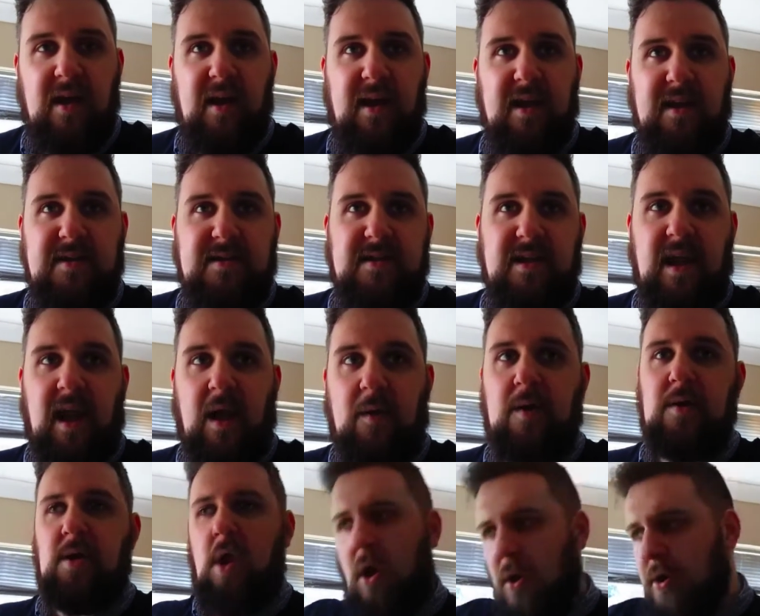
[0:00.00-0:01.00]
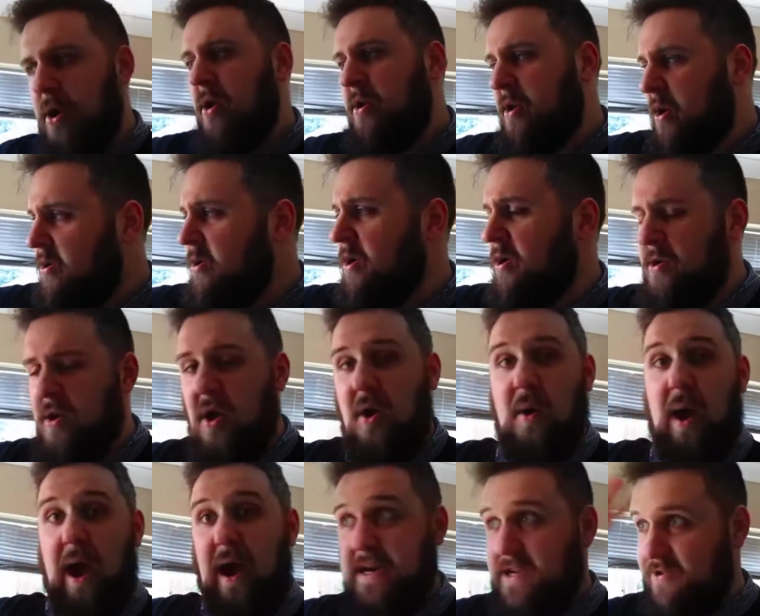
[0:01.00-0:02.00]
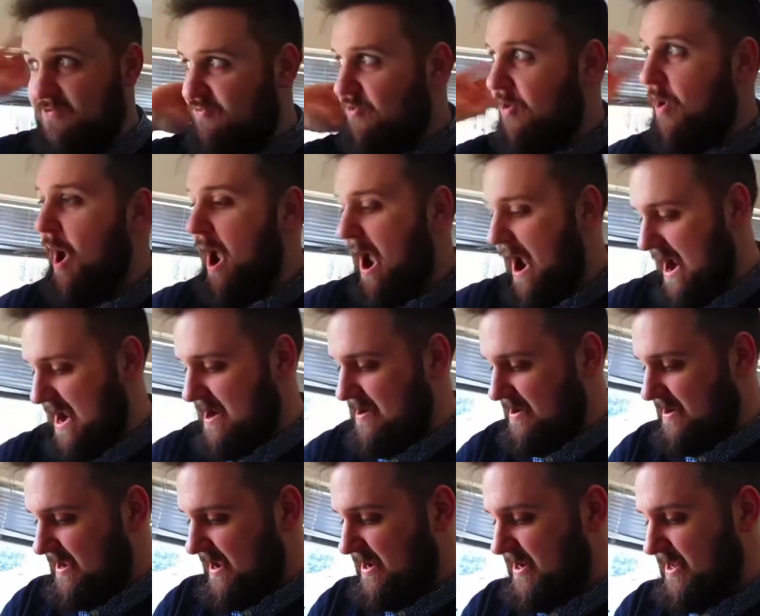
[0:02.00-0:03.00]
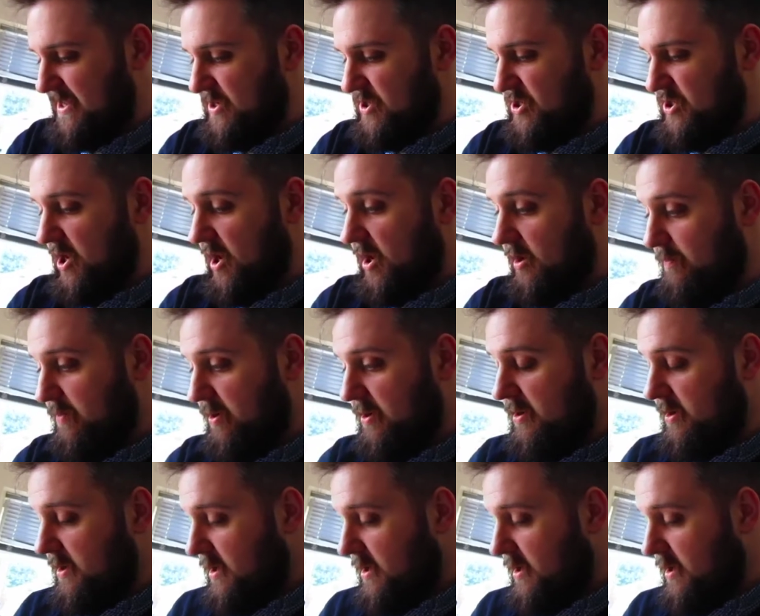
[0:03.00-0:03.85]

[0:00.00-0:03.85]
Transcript: And the guy went, no, no, no, no, no. And he ran into the shop